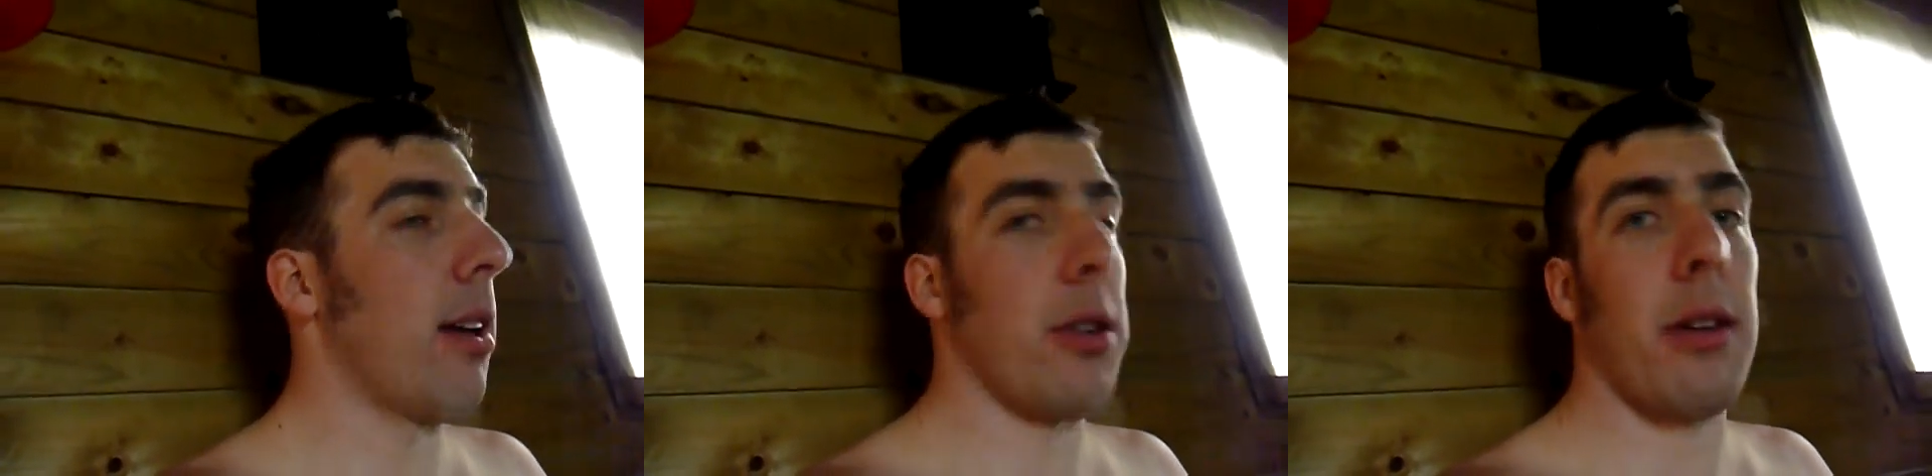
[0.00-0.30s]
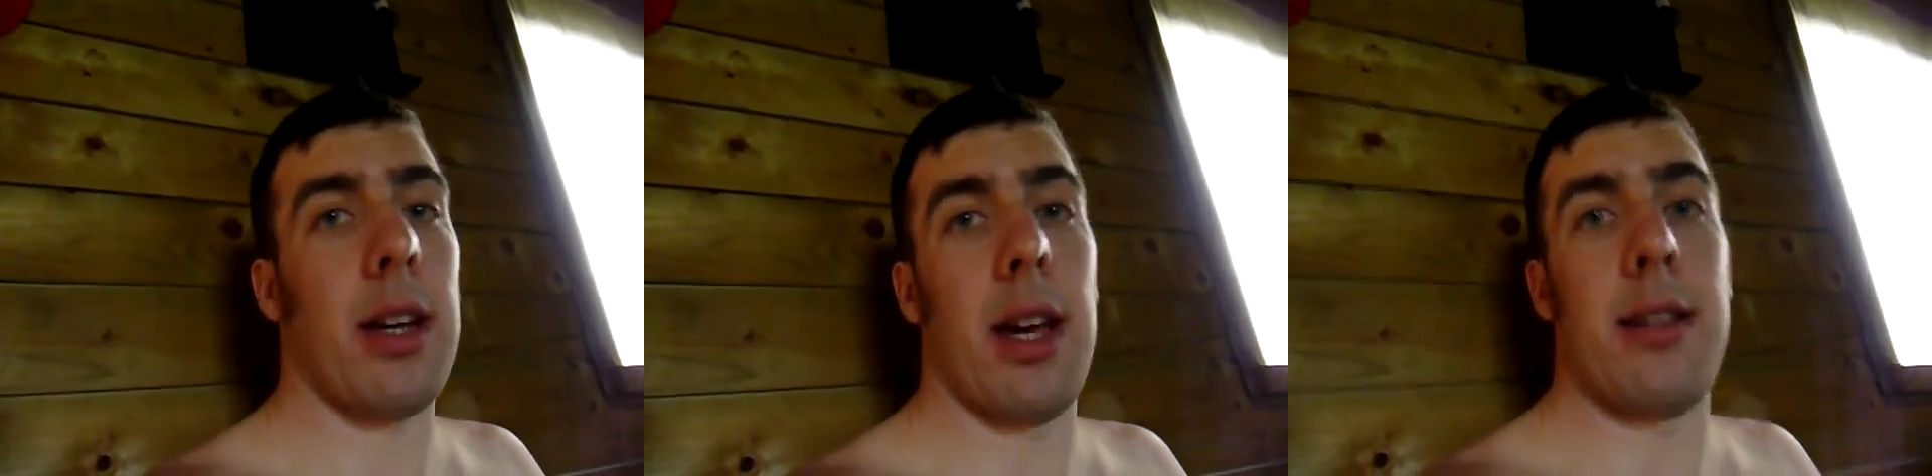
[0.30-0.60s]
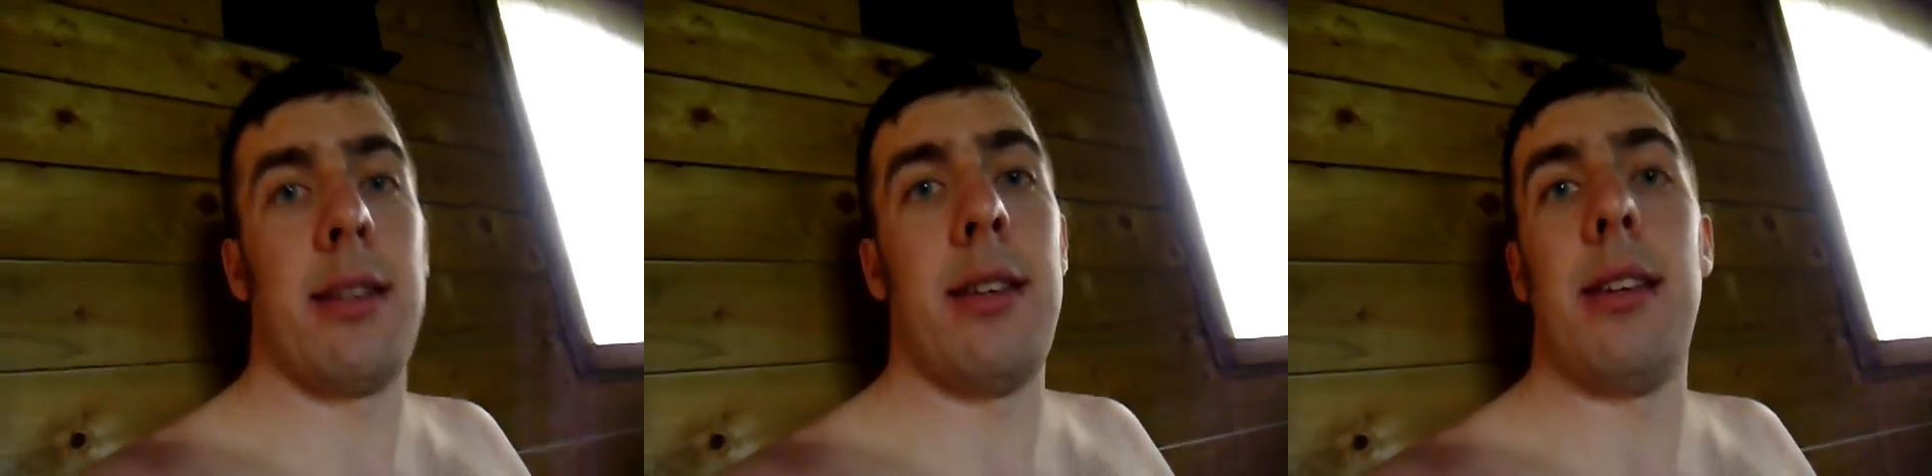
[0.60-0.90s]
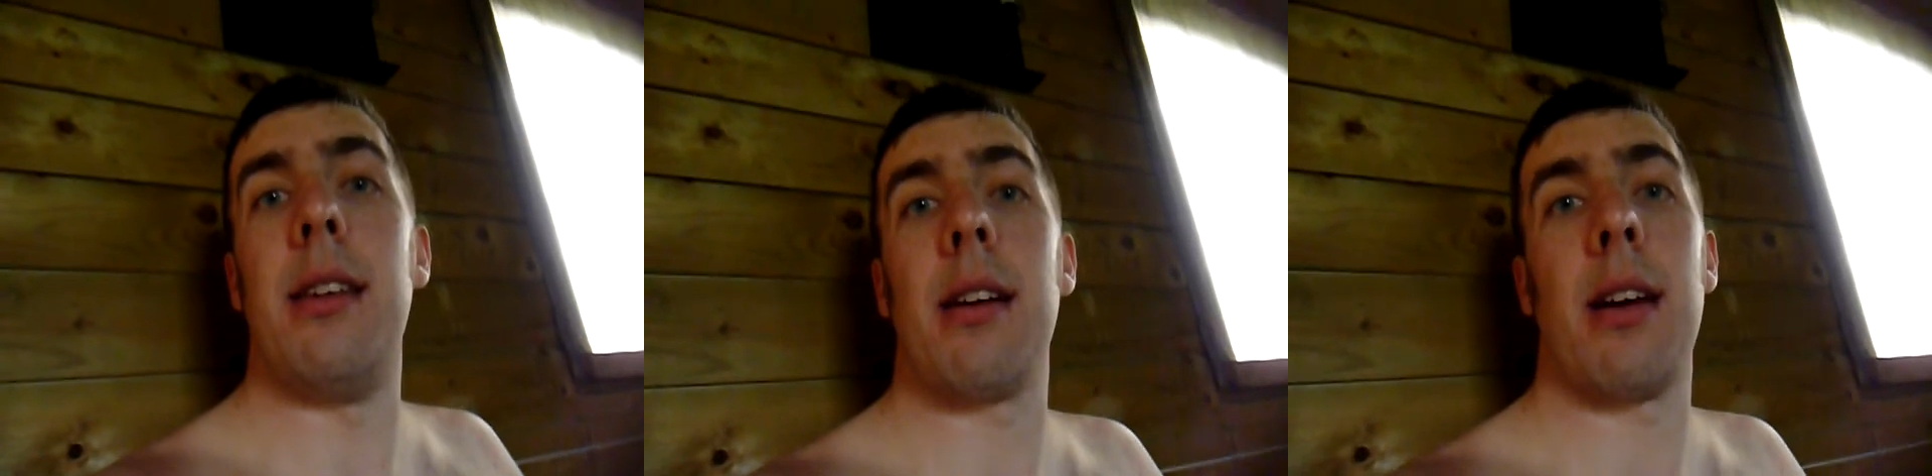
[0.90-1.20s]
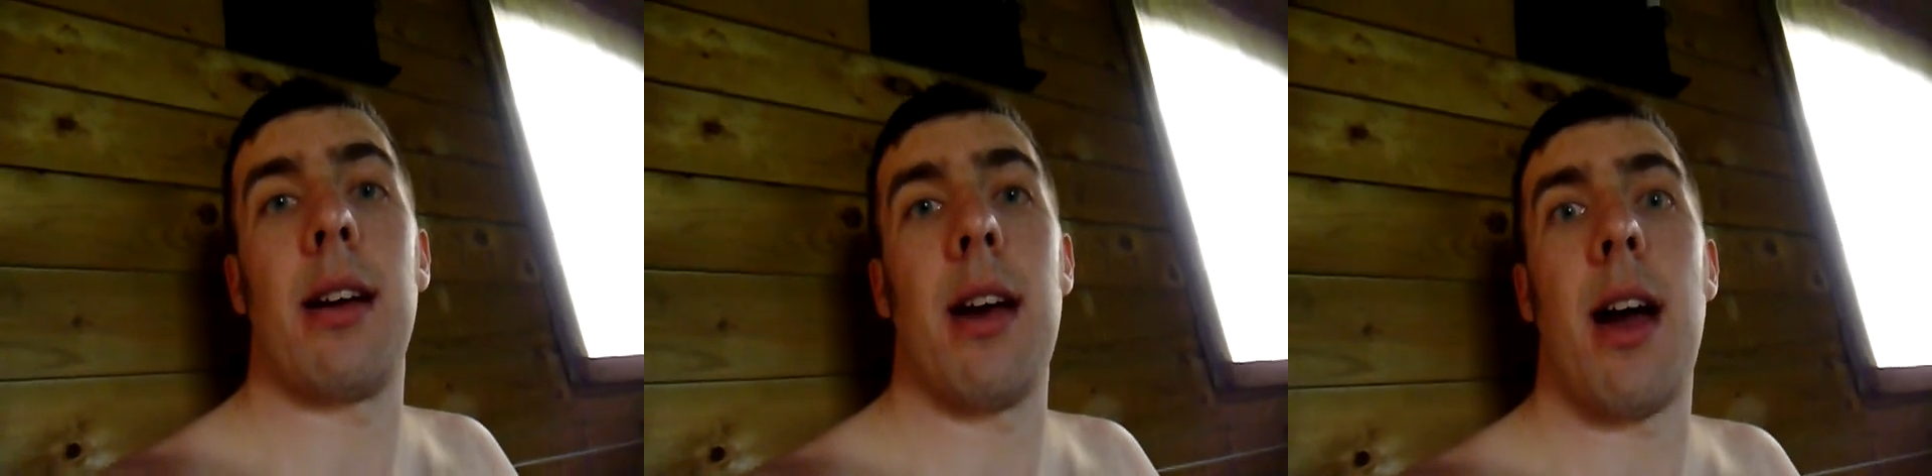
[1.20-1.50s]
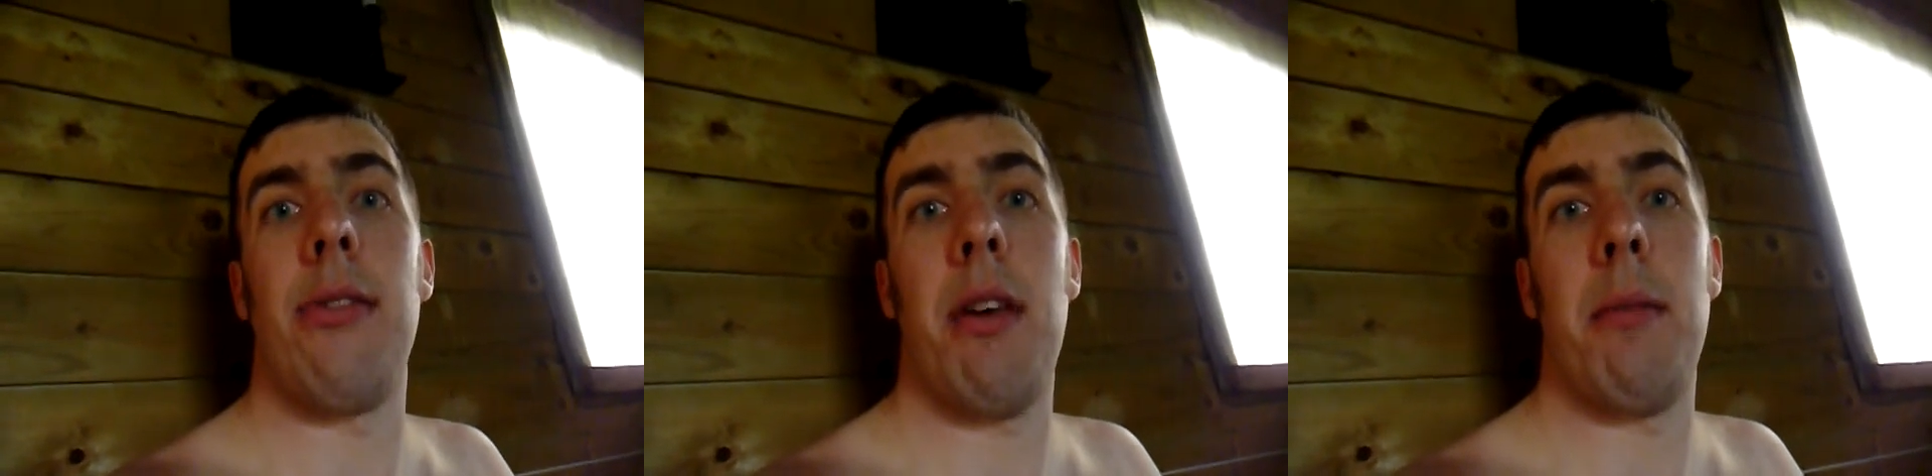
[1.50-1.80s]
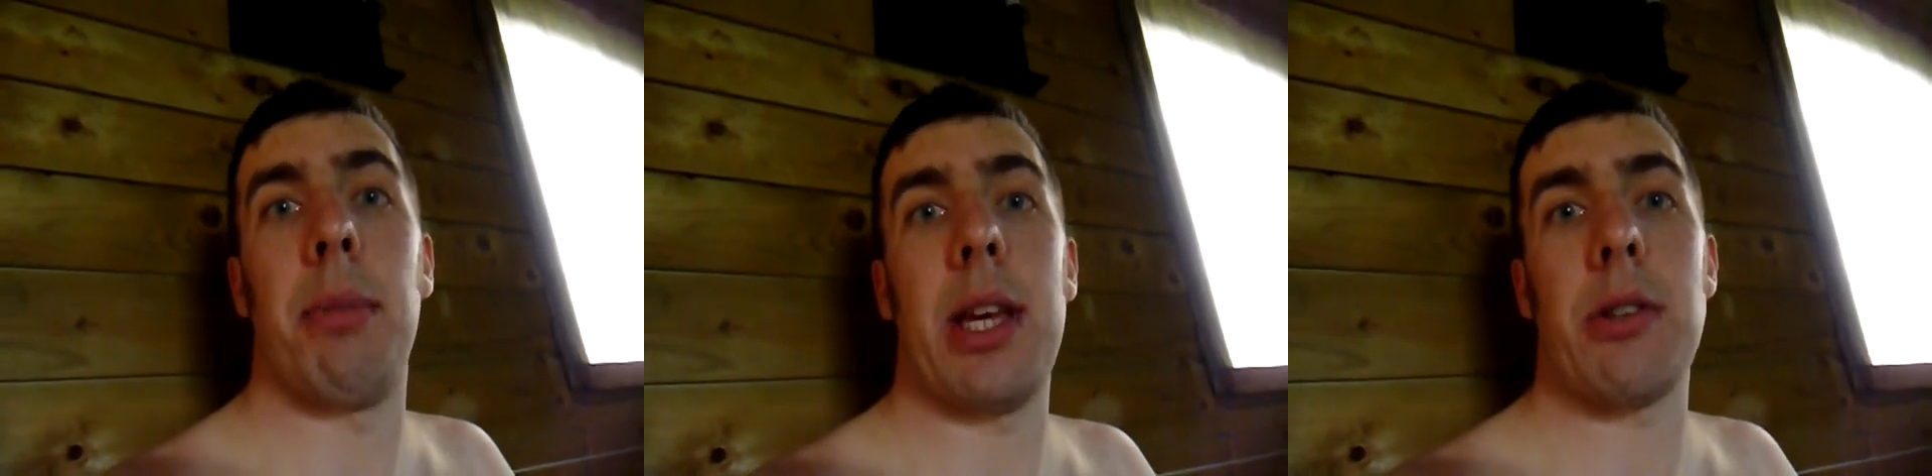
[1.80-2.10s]
so I'm going to get tea here and
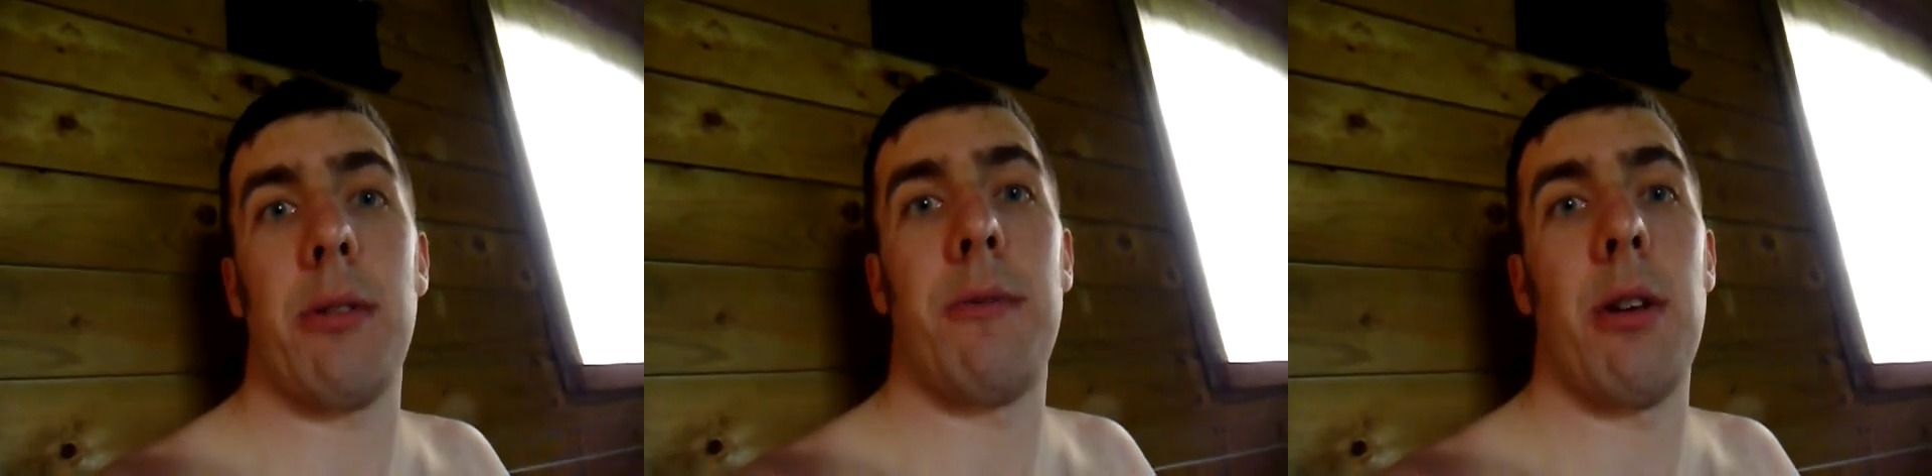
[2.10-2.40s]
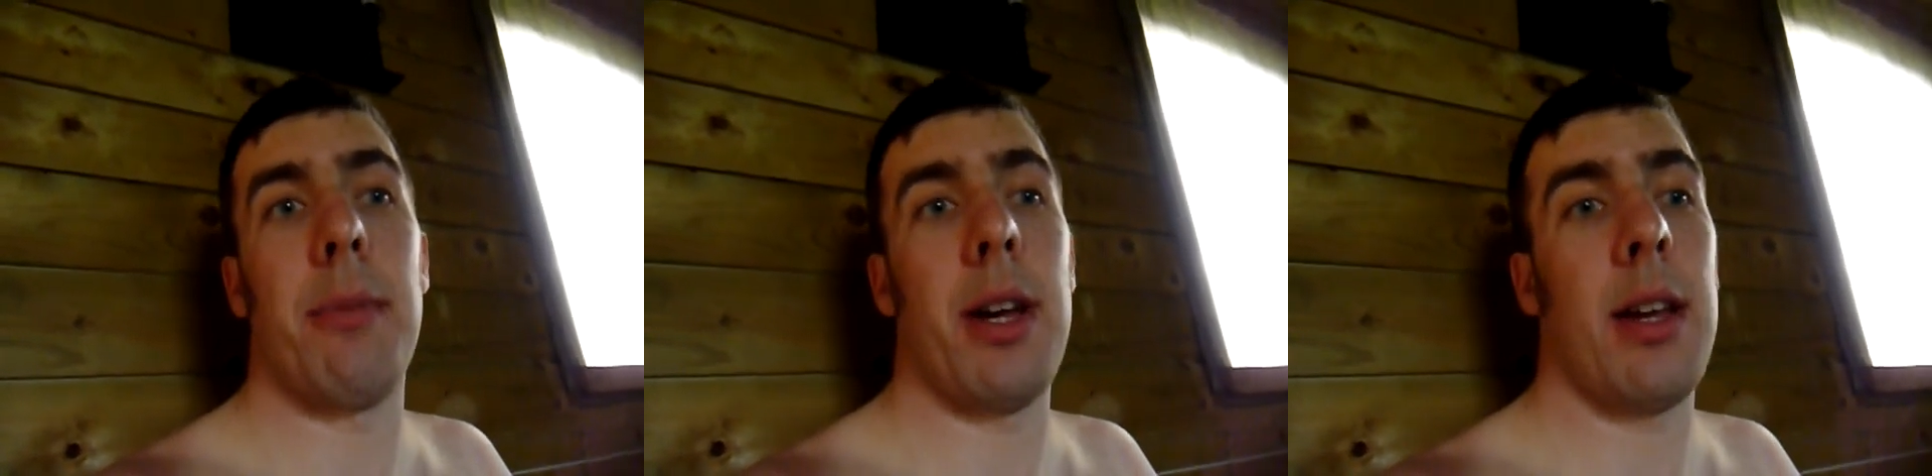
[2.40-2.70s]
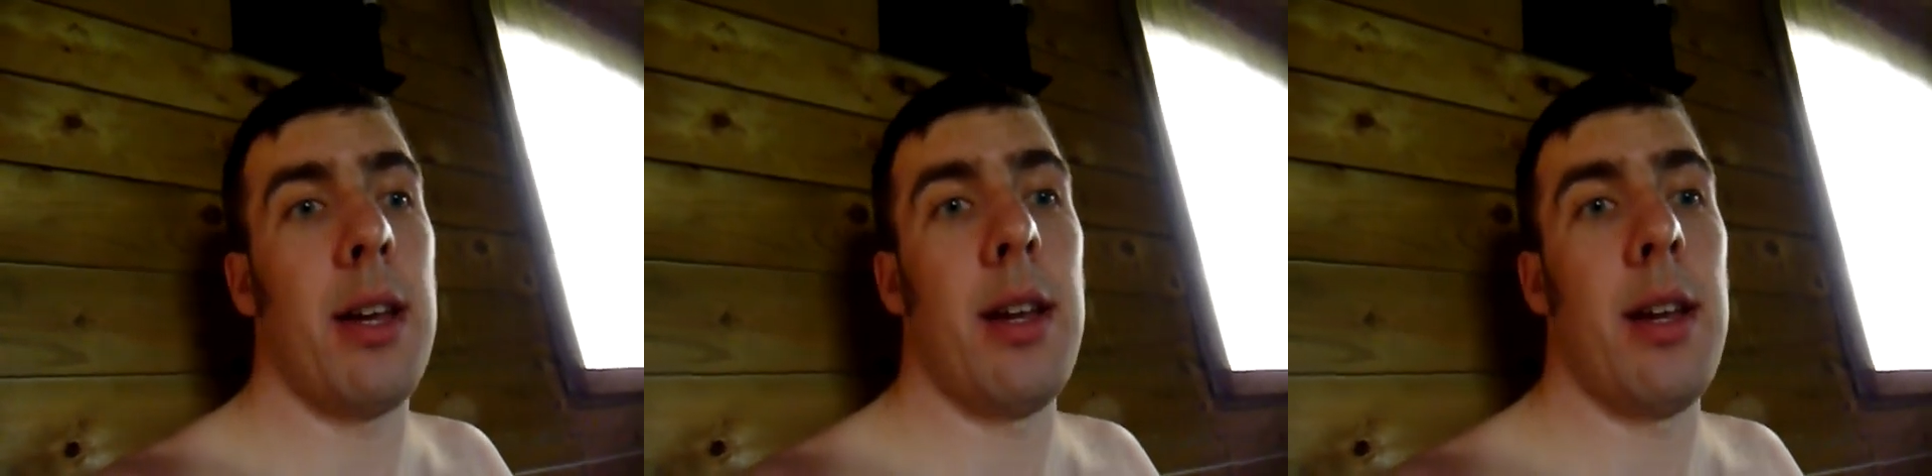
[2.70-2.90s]
then blaze on for a bit,